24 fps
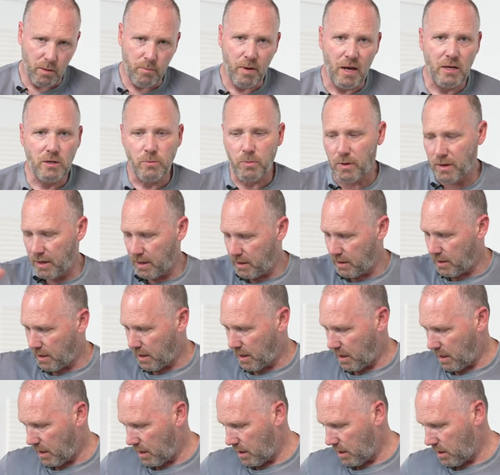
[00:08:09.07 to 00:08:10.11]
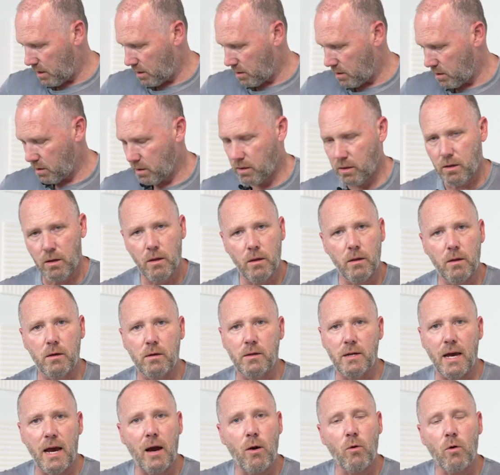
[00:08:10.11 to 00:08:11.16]
base plate, and the
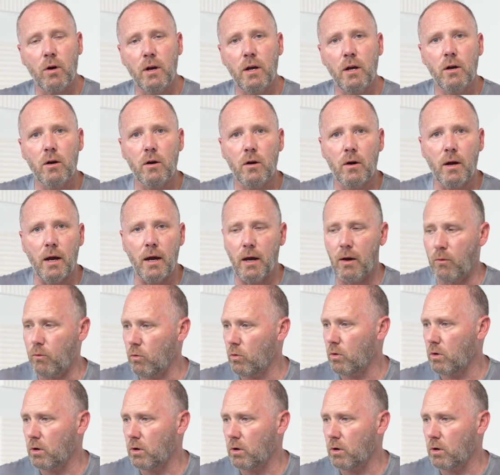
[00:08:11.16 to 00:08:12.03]
tower here. And we're